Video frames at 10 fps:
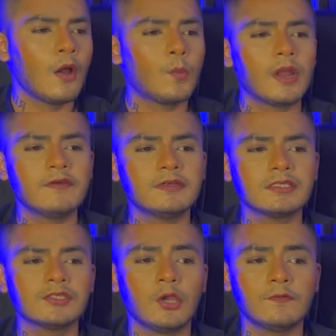whatever
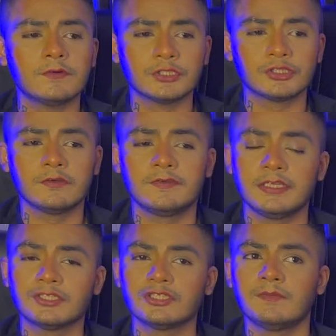is your version of
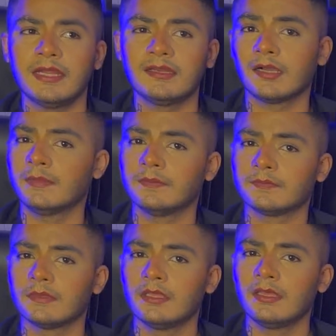addiction might come up.
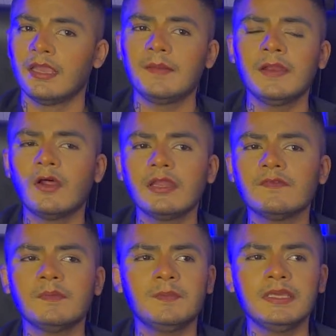It may not
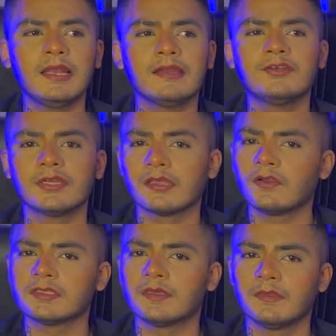even be like drinking
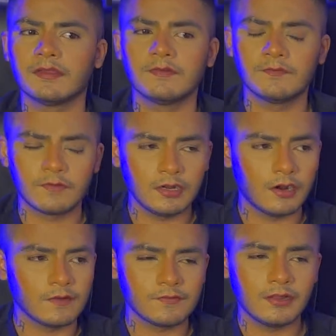or something. For a
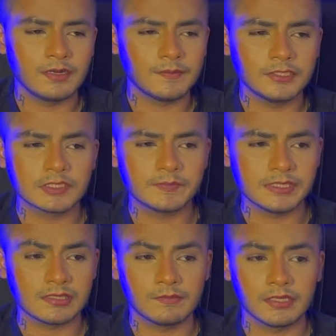lot of y'all, it may just be
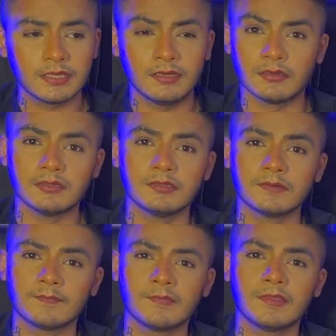something internal.
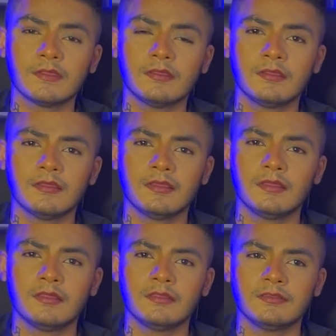
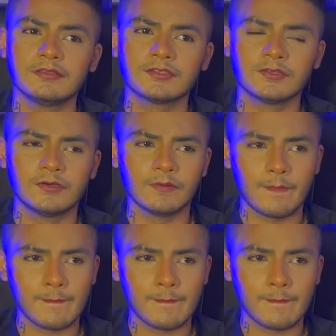So